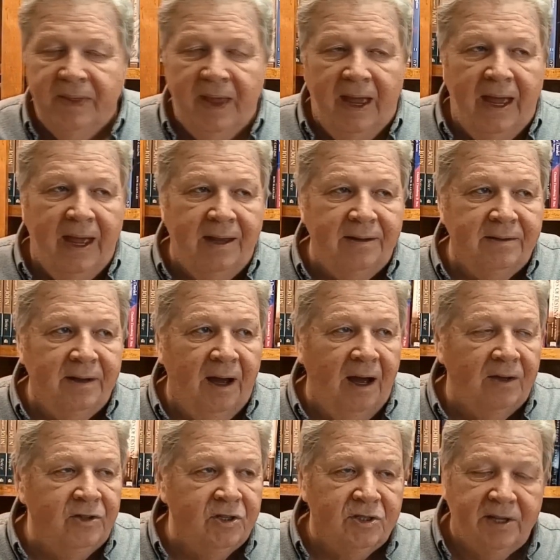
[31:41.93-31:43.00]
and
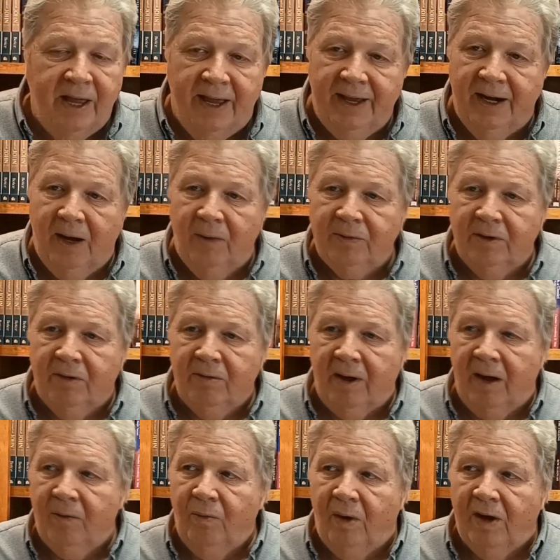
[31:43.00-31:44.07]
uh, just hanging out with the
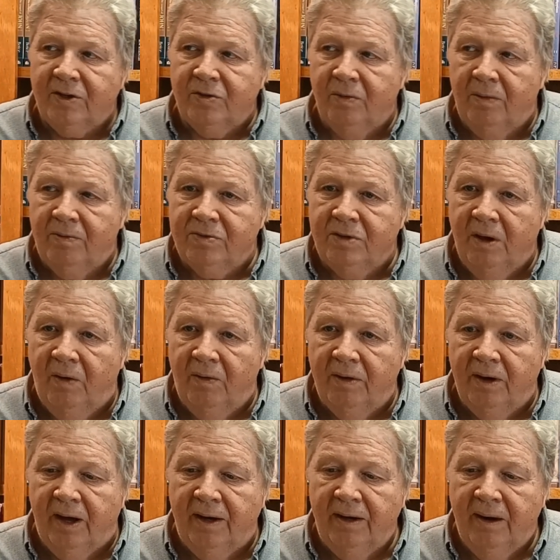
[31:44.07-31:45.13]
crowd, watching what was
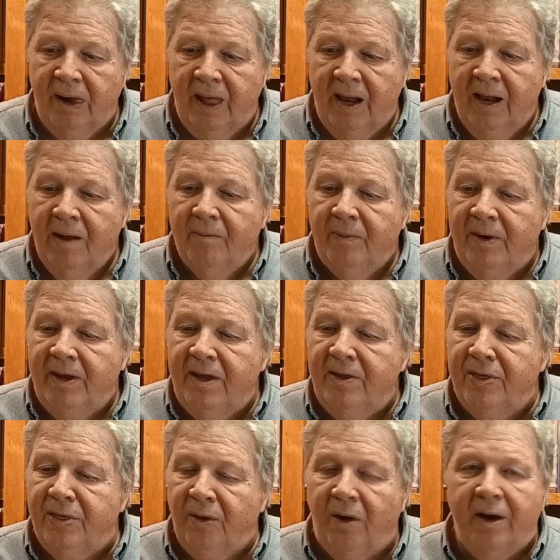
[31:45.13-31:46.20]
going on. But he
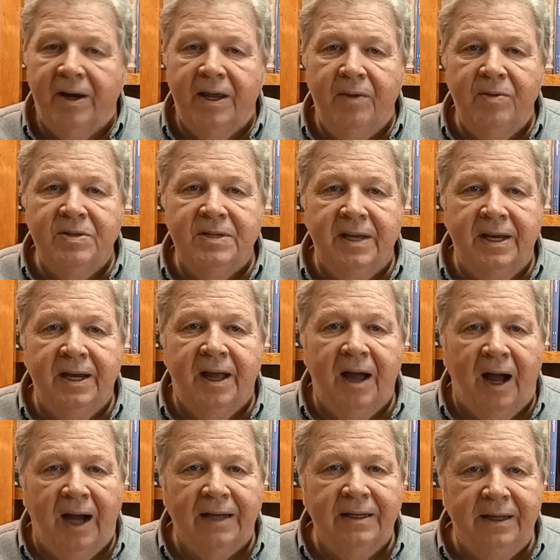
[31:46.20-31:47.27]
thought he was
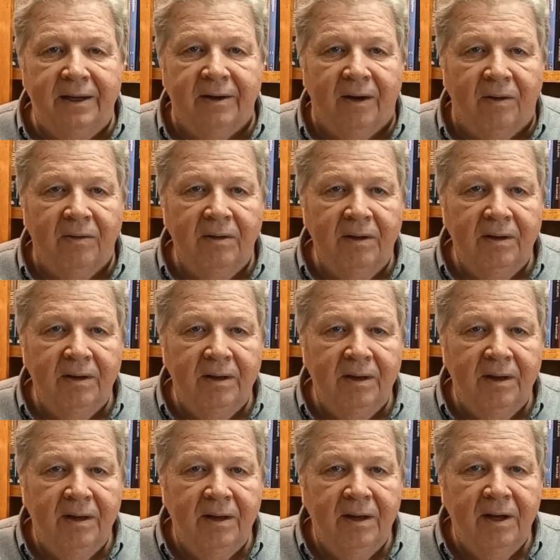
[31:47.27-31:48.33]
incognito.
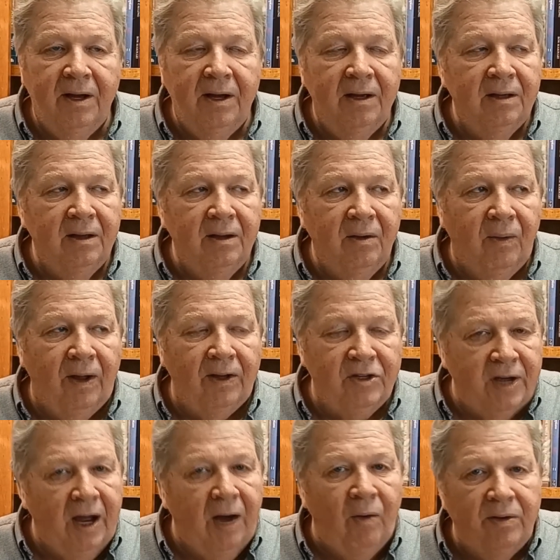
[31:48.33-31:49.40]

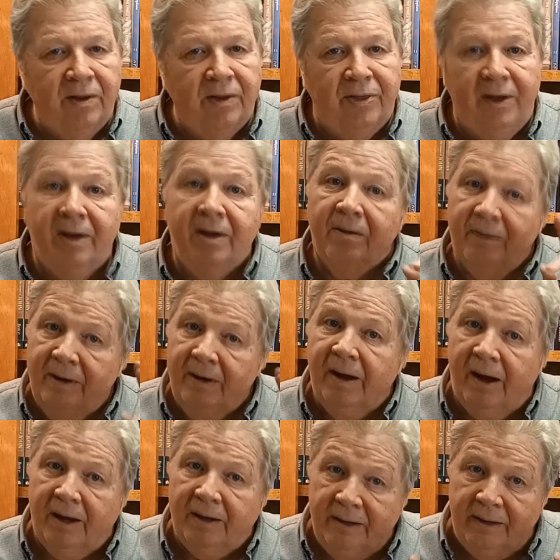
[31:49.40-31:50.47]
Watch out when you think you're
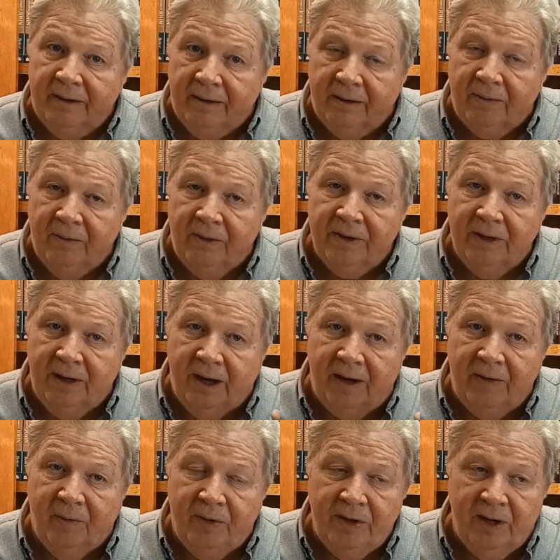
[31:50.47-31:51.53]
incognito, when you're
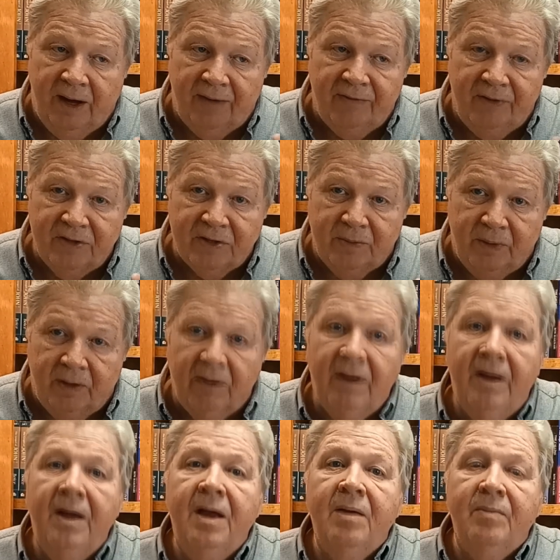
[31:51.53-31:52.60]
not when you're not Jesus. visible,
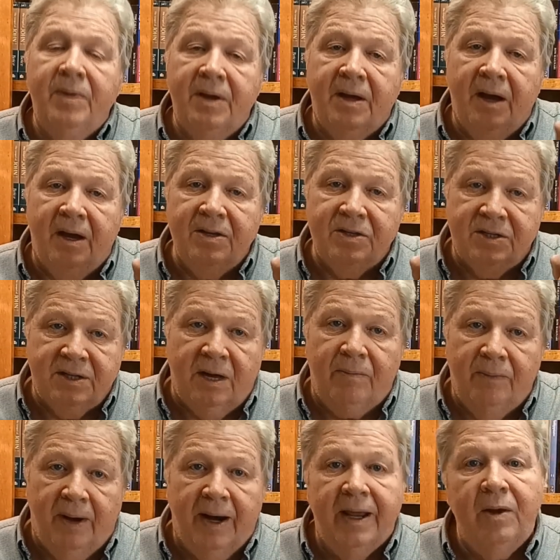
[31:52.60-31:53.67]
because
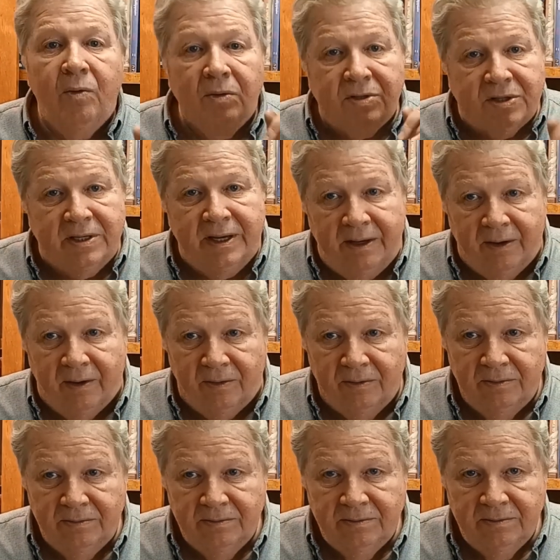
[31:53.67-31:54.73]
somebody will see you.
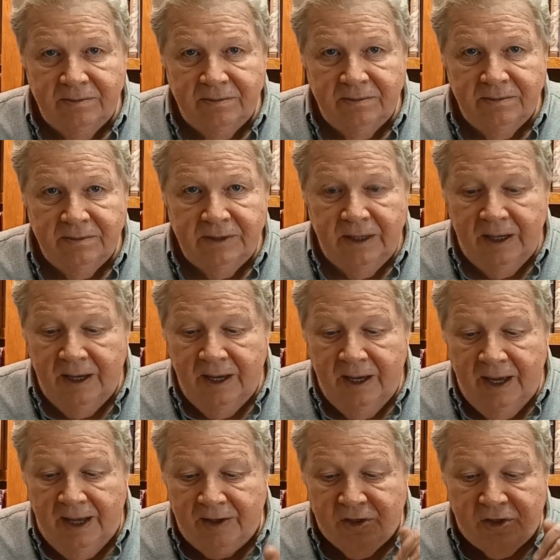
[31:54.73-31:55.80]
That's right.
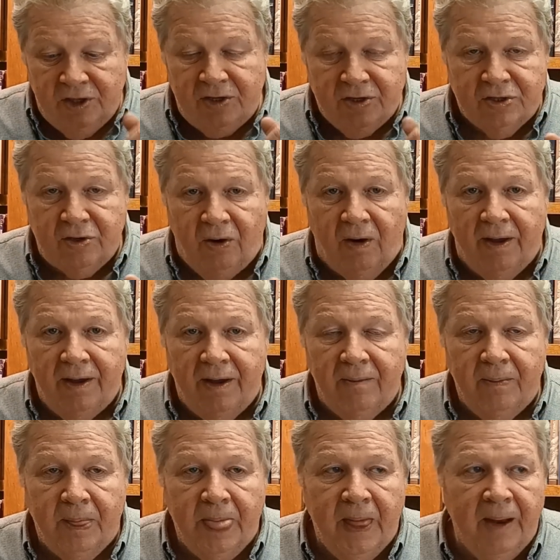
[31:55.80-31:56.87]
And she saw
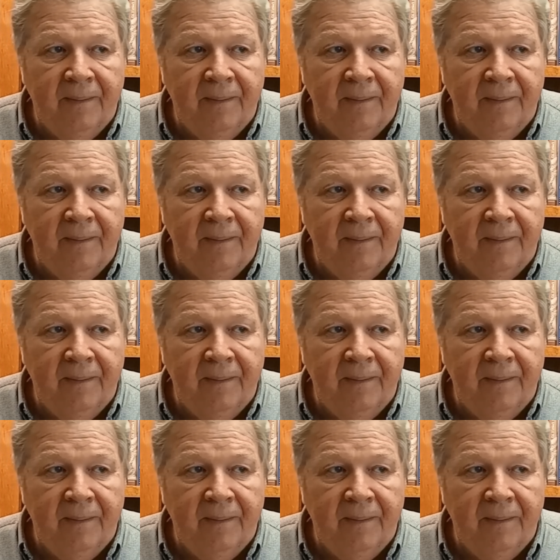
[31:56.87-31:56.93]
him,